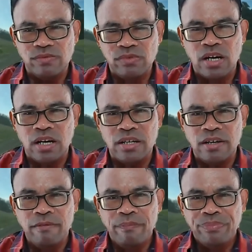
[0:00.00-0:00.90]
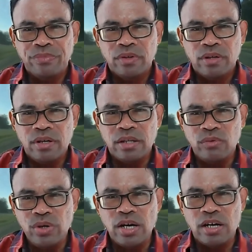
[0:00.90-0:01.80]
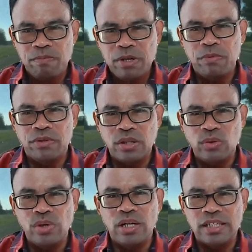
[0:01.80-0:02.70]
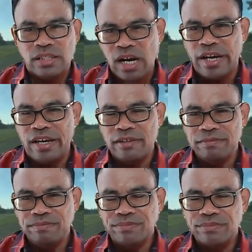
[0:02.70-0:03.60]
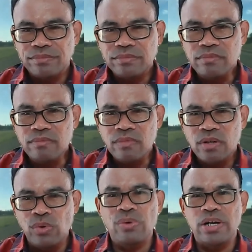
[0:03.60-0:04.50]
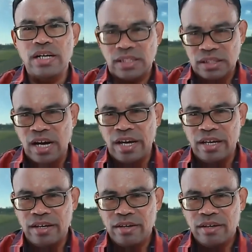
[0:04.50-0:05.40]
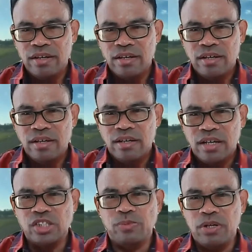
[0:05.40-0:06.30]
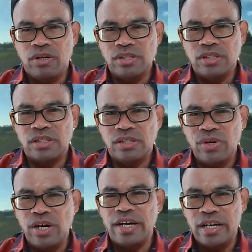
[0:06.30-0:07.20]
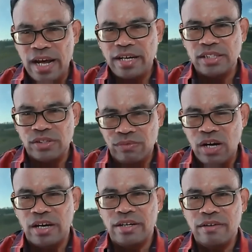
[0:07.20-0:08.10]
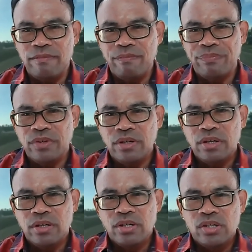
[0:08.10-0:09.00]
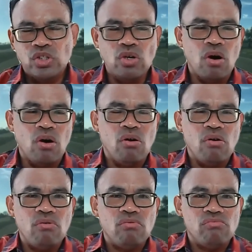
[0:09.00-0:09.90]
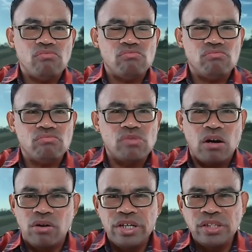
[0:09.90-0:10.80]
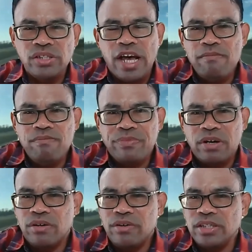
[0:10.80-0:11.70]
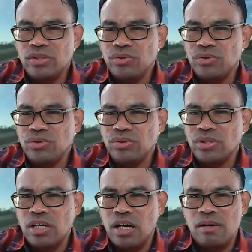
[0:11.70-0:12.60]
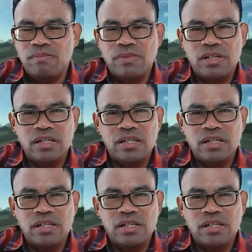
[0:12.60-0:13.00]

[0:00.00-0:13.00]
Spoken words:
of God, that we are a people that will not die. We will not die. It's because we are in the likeness of God. So, according to them, according to some,